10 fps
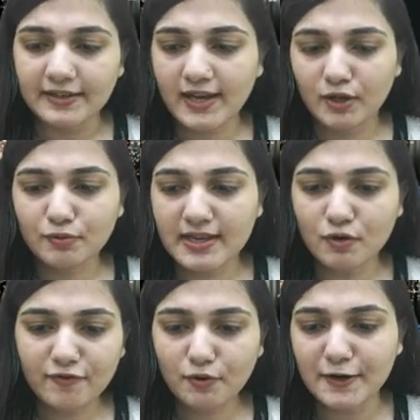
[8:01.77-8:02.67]
Thank you
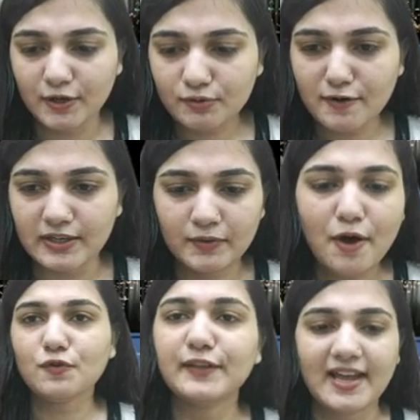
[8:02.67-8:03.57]
so much and
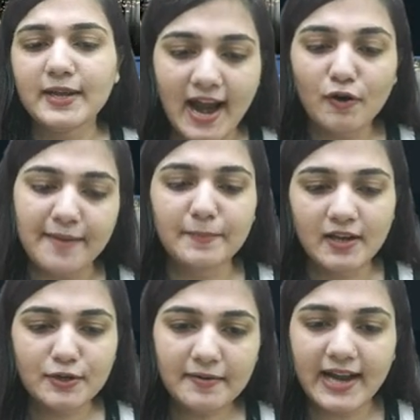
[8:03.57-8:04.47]
meet me
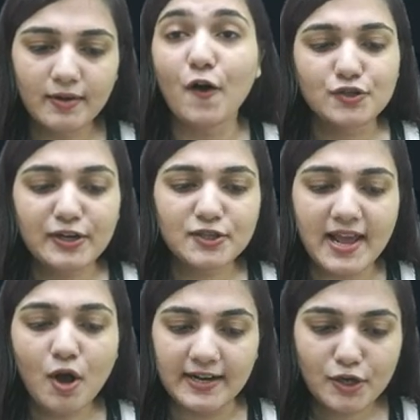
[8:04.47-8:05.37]
soon in the next
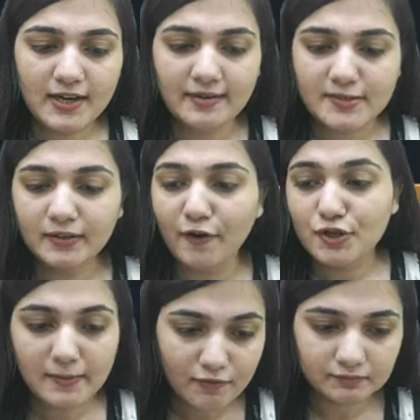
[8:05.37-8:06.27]
video where we will
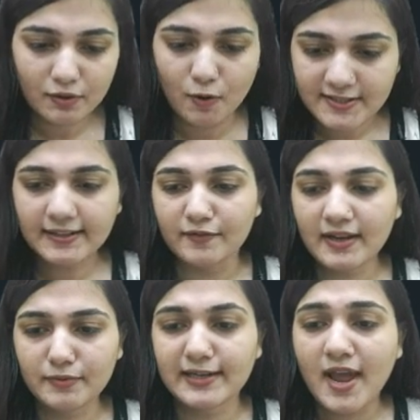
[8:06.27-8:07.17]
be discussing
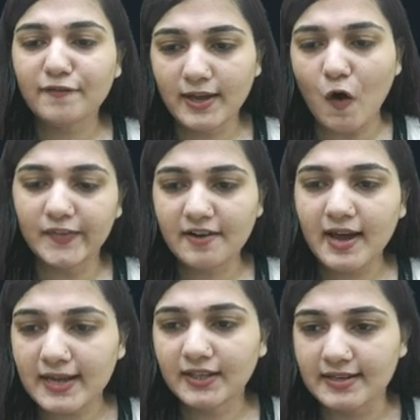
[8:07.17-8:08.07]
about the next
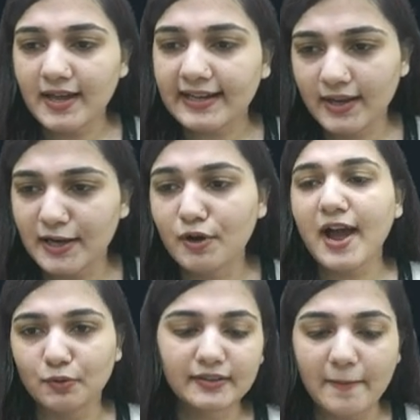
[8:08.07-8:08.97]
uh,
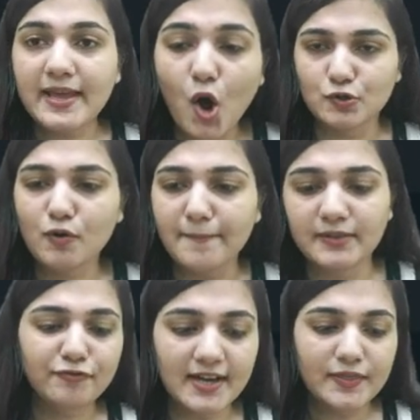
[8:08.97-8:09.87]
types of video
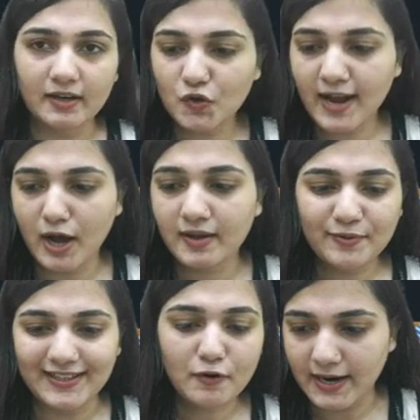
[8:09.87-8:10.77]
editing and
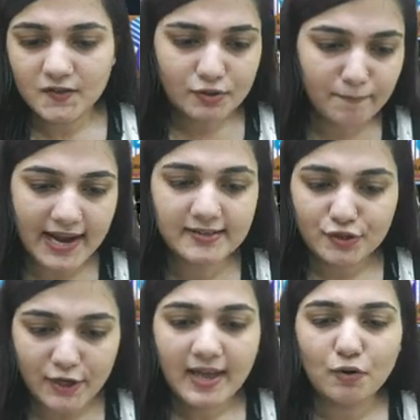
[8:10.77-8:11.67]
next types
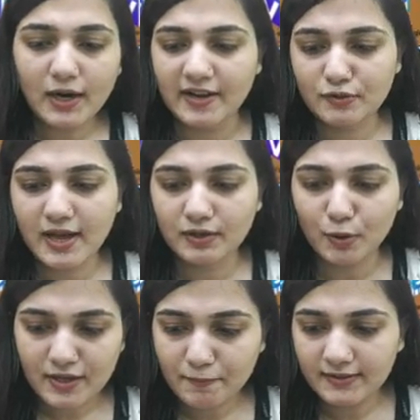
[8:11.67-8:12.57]
of video making
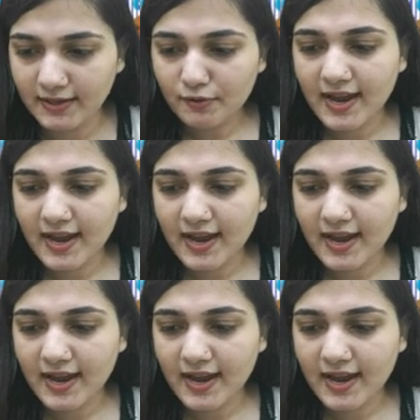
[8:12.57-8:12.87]
as well.